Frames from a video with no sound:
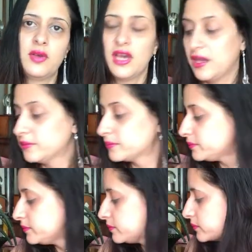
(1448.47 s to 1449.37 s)
Okay,
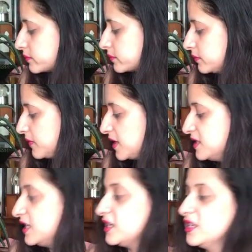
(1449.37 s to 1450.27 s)

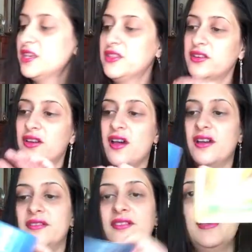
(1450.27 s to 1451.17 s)
let's take another
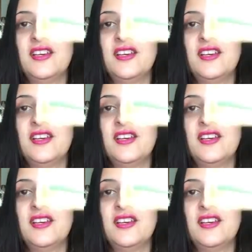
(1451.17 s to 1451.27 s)
card.